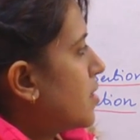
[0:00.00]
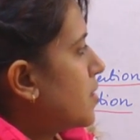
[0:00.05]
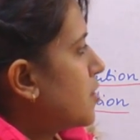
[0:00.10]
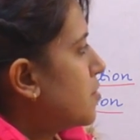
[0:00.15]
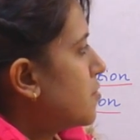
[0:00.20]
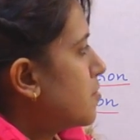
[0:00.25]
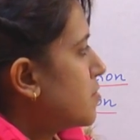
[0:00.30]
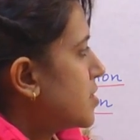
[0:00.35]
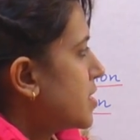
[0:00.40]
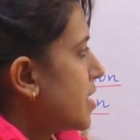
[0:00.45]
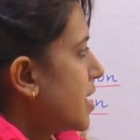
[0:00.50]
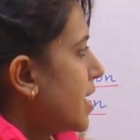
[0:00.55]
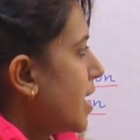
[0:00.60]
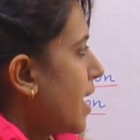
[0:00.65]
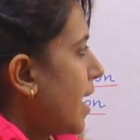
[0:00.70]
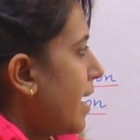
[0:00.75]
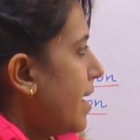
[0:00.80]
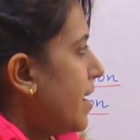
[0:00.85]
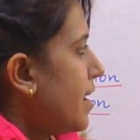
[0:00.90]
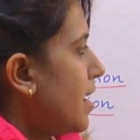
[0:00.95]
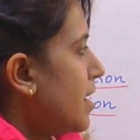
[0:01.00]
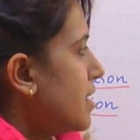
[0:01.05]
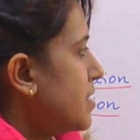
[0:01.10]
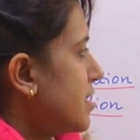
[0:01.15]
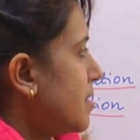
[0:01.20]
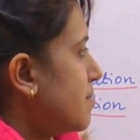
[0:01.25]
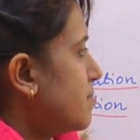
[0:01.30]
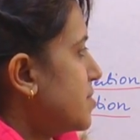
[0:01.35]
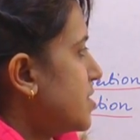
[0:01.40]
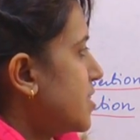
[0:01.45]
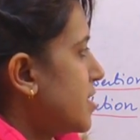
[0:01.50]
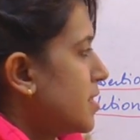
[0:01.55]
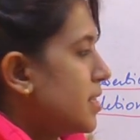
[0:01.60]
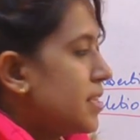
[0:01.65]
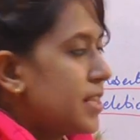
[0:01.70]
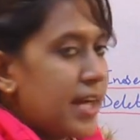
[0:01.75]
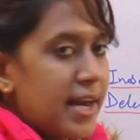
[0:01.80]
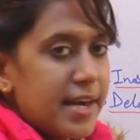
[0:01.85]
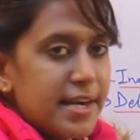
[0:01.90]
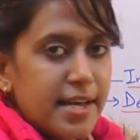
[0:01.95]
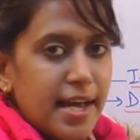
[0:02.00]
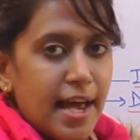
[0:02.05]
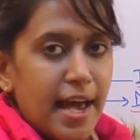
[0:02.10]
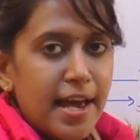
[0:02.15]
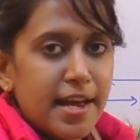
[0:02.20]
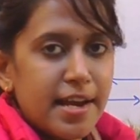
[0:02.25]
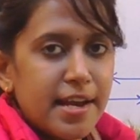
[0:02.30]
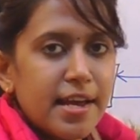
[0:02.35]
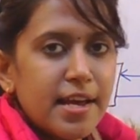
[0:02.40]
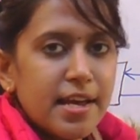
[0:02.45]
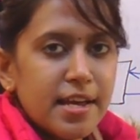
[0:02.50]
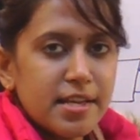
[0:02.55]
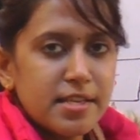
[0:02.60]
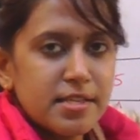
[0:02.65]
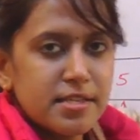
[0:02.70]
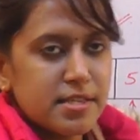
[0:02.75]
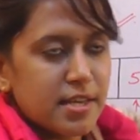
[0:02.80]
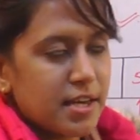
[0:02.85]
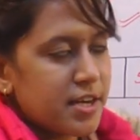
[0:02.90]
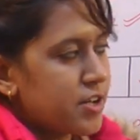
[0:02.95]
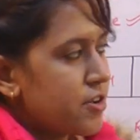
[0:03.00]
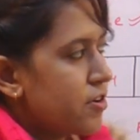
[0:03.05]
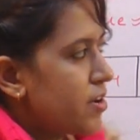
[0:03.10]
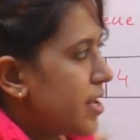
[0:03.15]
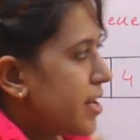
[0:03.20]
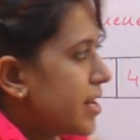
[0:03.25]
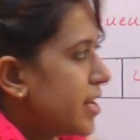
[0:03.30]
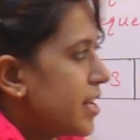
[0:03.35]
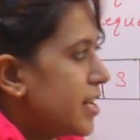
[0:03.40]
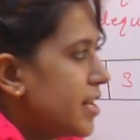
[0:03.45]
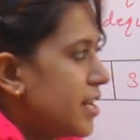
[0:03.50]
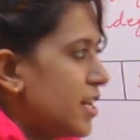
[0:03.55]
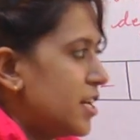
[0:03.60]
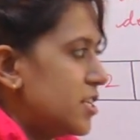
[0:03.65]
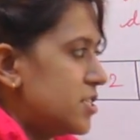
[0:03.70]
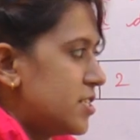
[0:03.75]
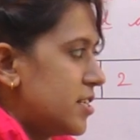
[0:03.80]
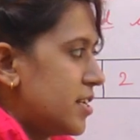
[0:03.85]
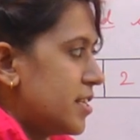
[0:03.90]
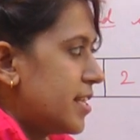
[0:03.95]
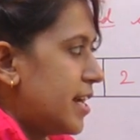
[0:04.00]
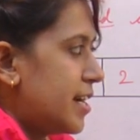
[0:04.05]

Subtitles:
using an assumption that array is circular in nature.